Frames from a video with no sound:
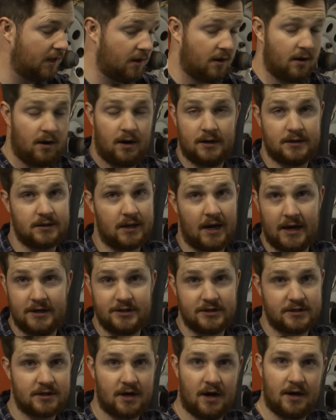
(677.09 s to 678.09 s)
I
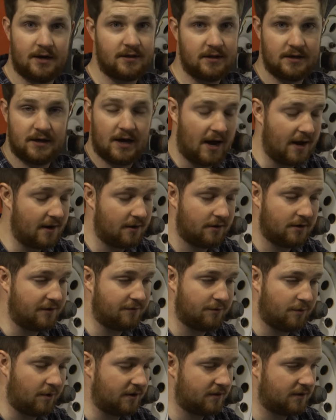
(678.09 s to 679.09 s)
just got to think, I don't even
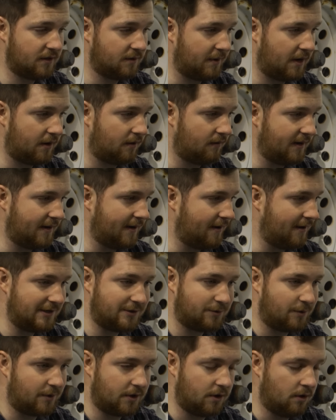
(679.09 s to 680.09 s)
want to think about it right now. I just
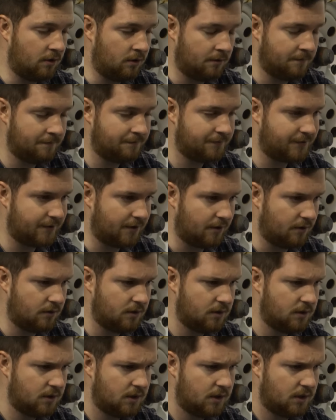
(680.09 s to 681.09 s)
want to go home. So
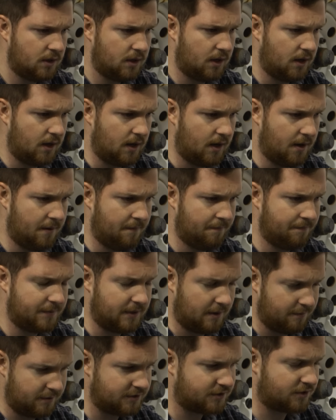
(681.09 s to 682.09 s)
I'm
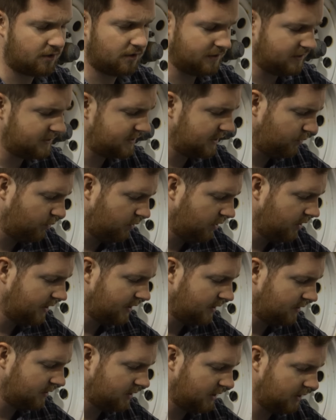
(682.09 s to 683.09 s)
going to start this in wood
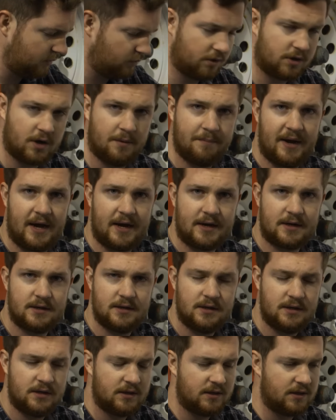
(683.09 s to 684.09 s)
and we'll come back
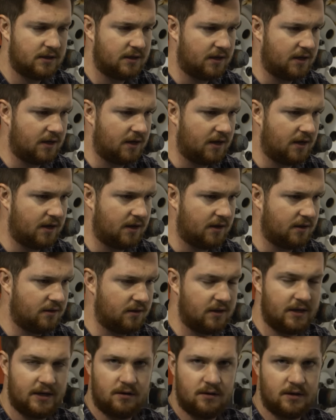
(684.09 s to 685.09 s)

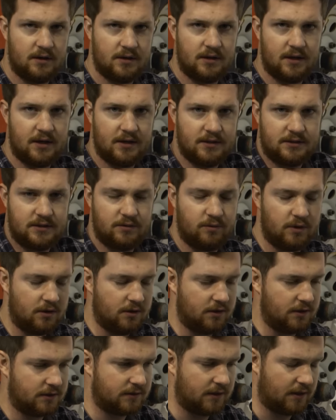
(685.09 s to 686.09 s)
later and see what it
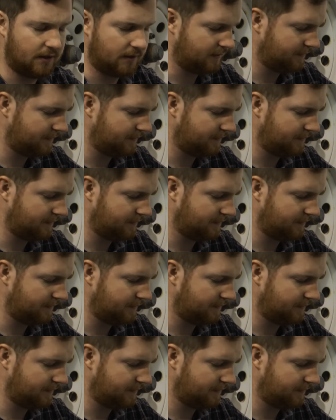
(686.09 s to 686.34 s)
looks like.